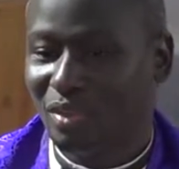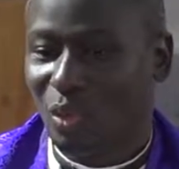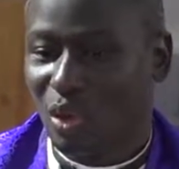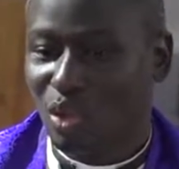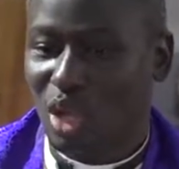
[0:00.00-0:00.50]

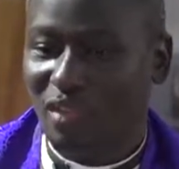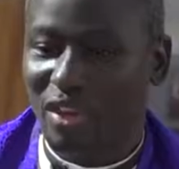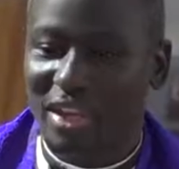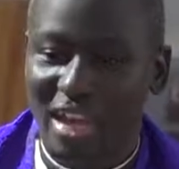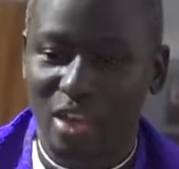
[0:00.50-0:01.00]
We are going to have
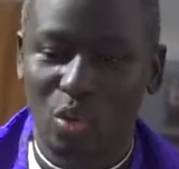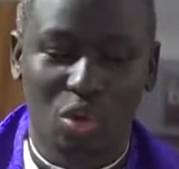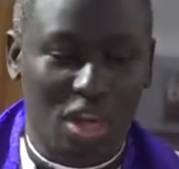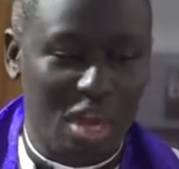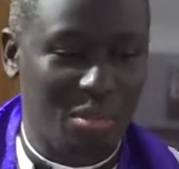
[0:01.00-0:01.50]
a guy who
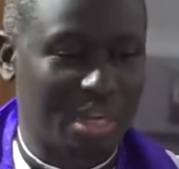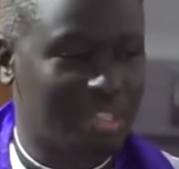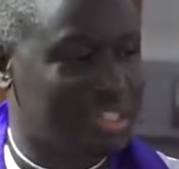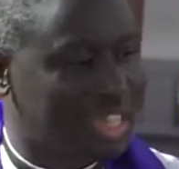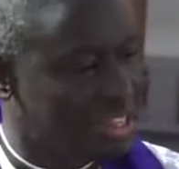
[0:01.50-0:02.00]
will come and
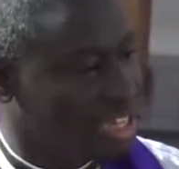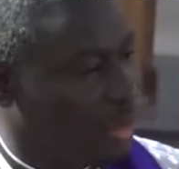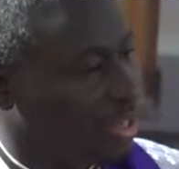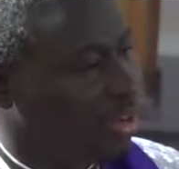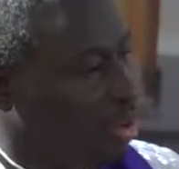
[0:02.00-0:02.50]
chase
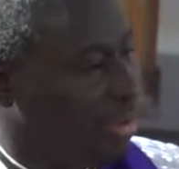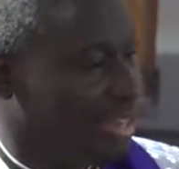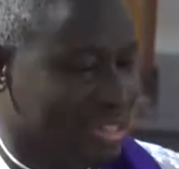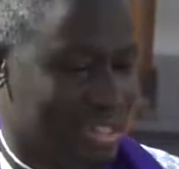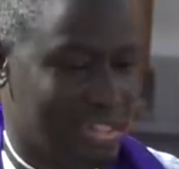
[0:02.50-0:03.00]
out the
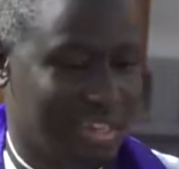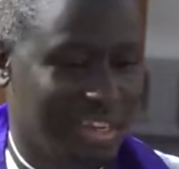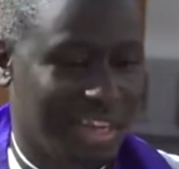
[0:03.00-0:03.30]
Romans.